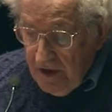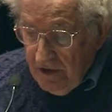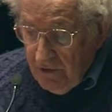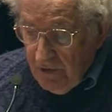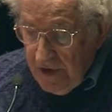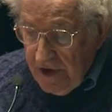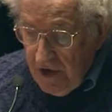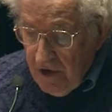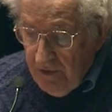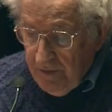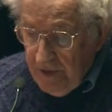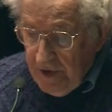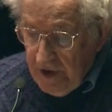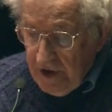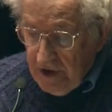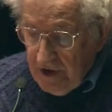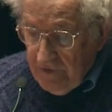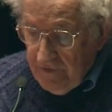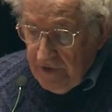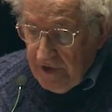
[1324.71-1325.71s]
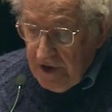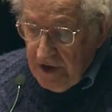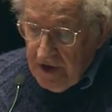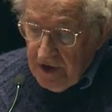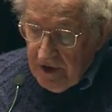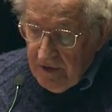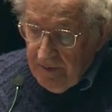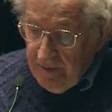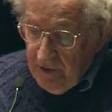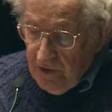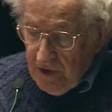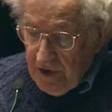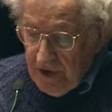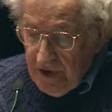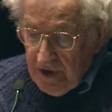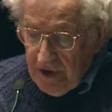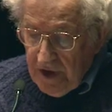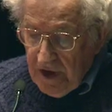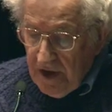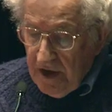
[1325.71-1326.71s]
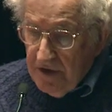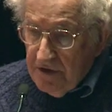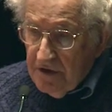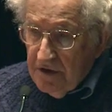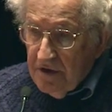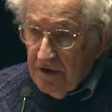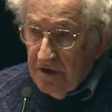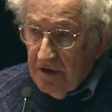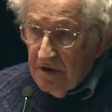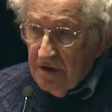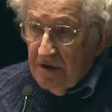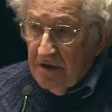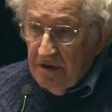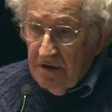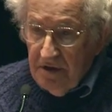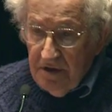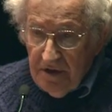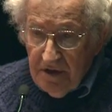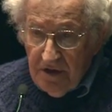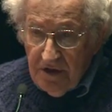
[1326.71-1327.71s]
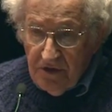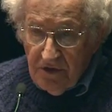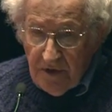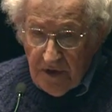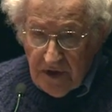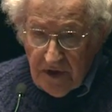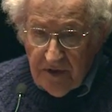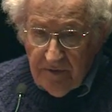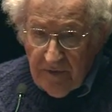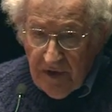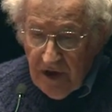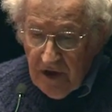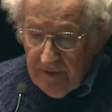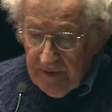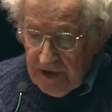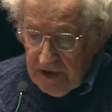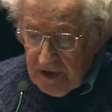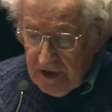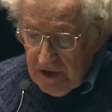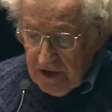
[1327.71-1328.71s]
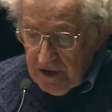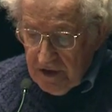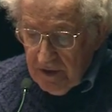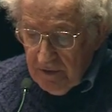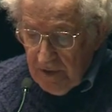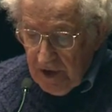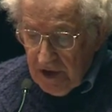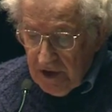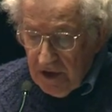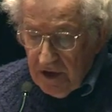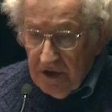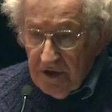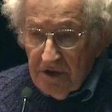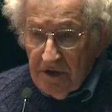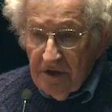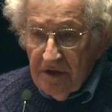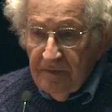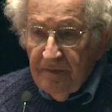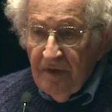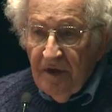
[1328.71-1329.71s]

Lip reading: reopening of the airport in Gaza that Israeli bombing had demolished.